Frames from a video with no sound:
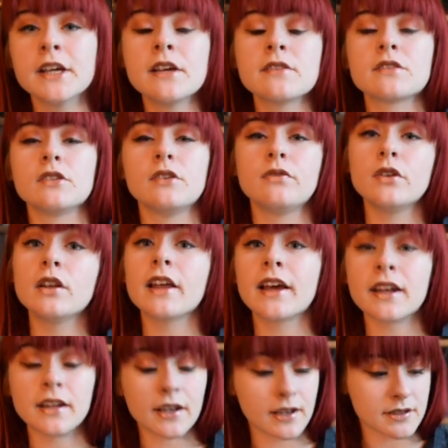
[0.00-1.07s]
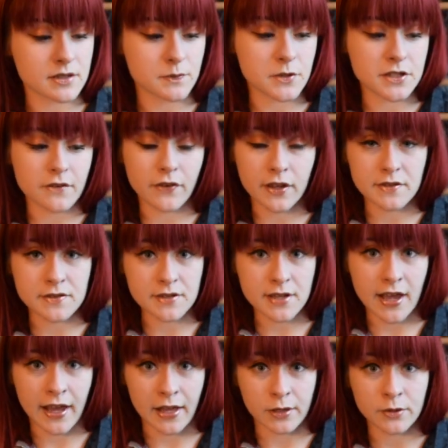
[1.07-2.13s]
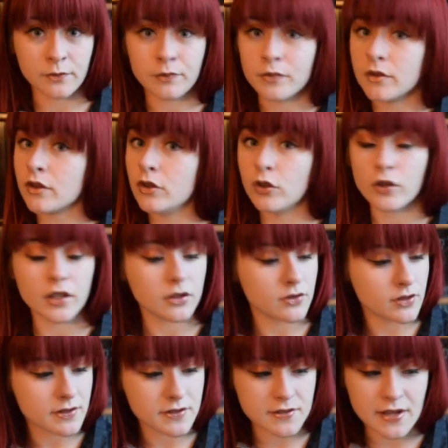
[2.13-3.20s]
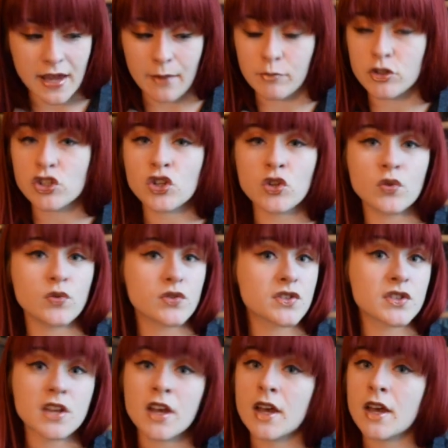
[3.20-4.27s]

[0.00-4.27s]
So if you're learning a specific scale, you can do the same. Choose